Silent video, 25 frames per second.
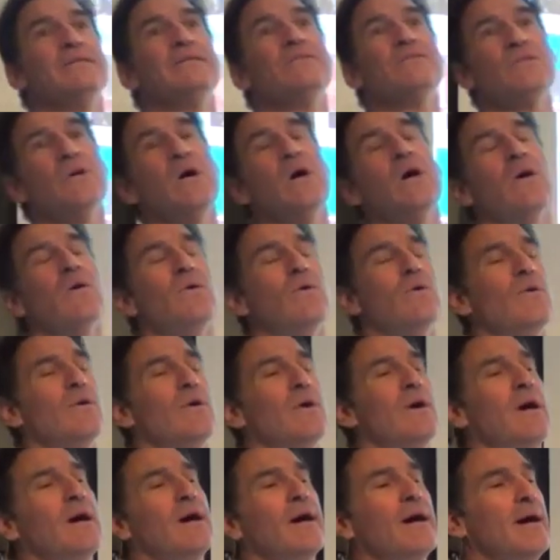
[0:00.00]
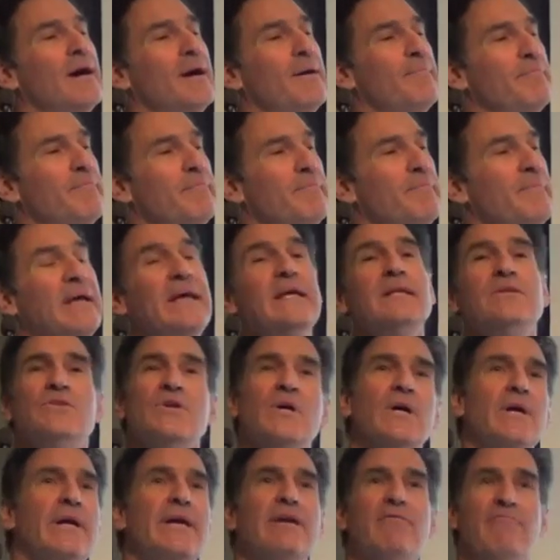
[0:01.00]
So um, he
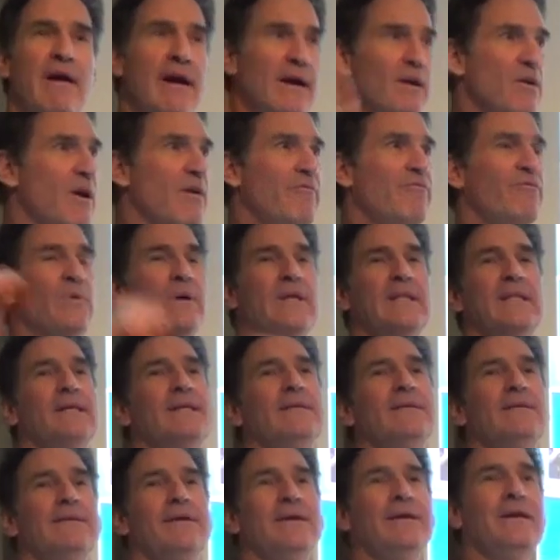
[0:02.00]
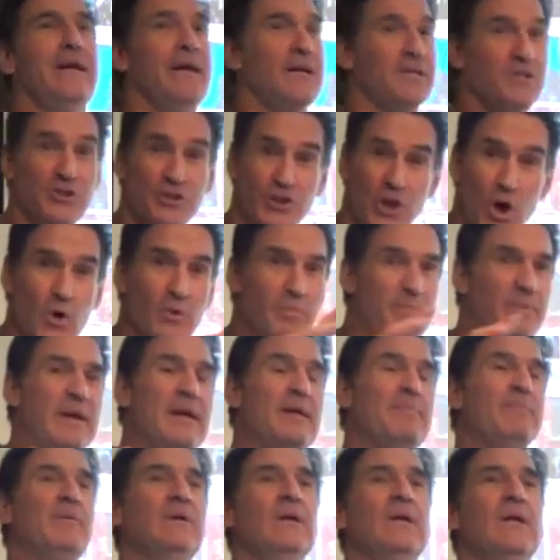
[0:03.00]
took, he ran off with it and showed
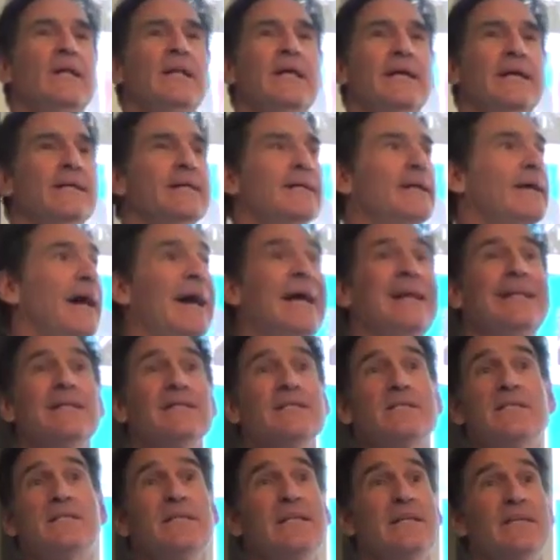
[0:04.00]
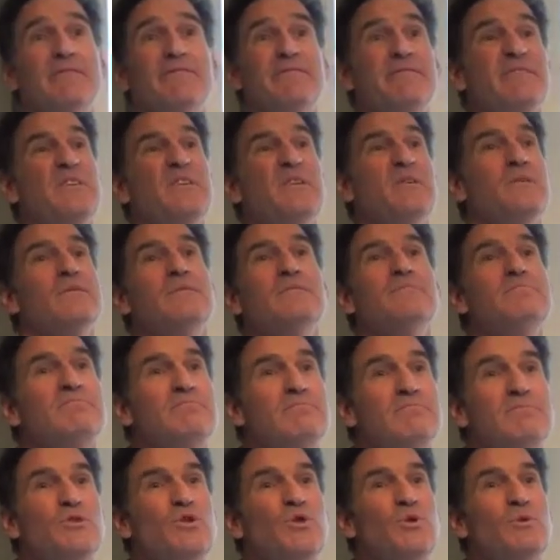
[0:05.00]
people, and I didn't see it for
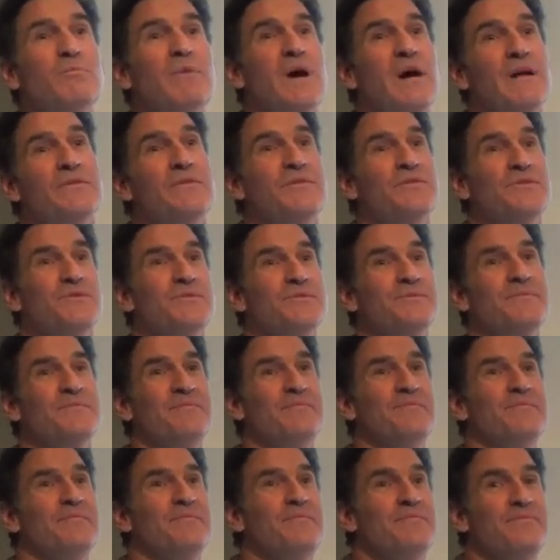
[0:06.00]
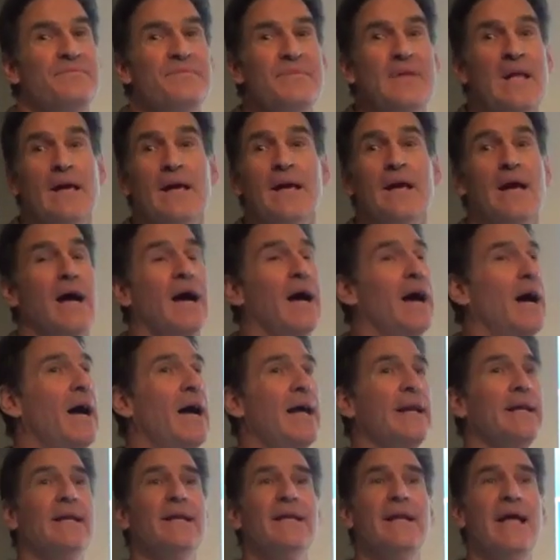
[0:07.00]
two months. Oh,
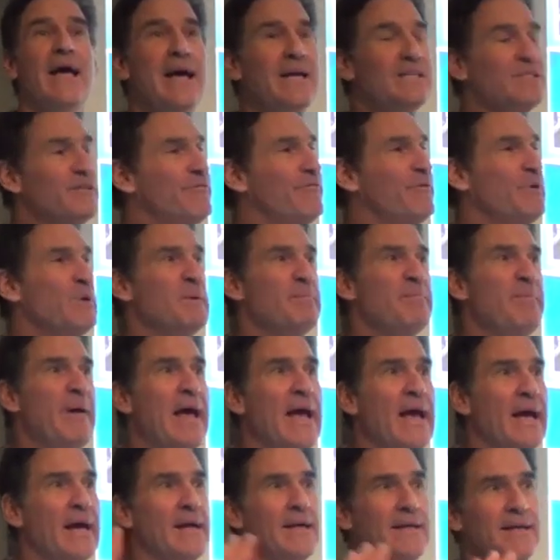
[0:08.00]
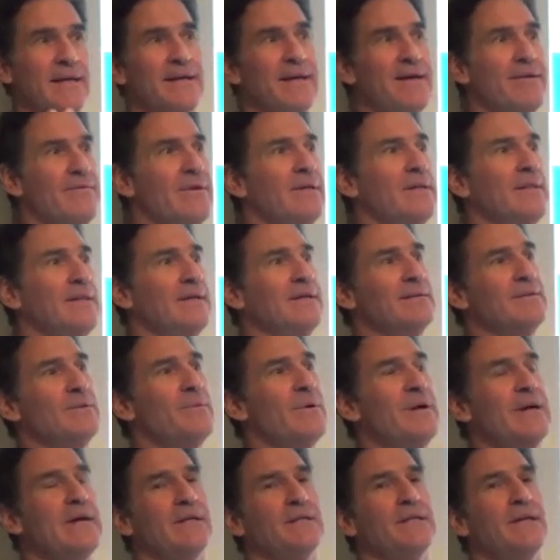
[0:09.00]
I didn't ask for it back. I did everything the
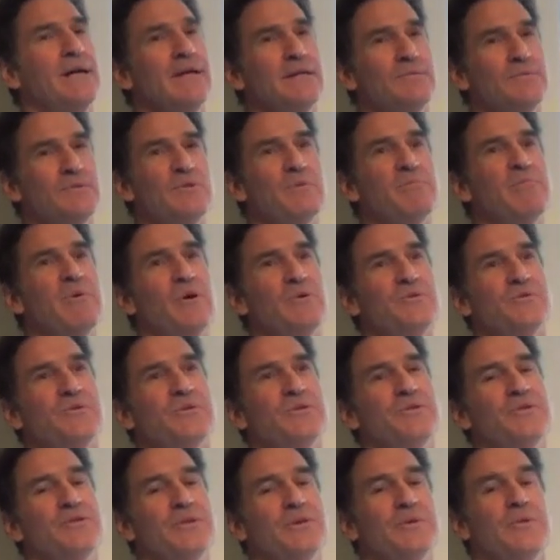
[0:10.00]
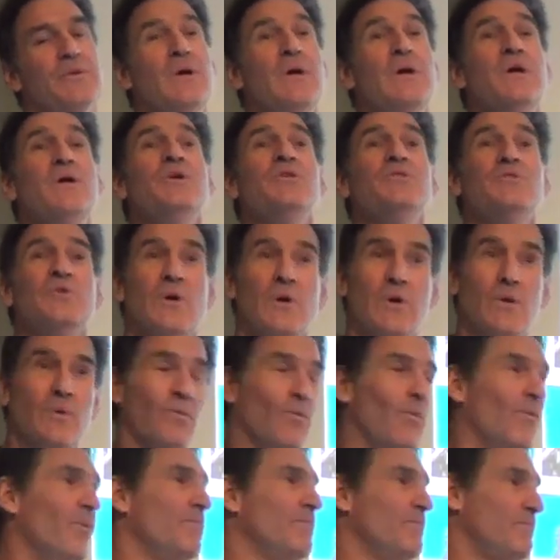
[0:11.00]
way I, I was supposed to do.
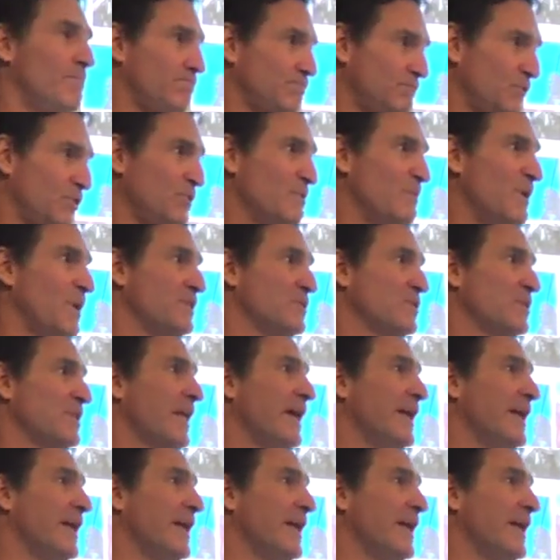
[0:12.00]
So two months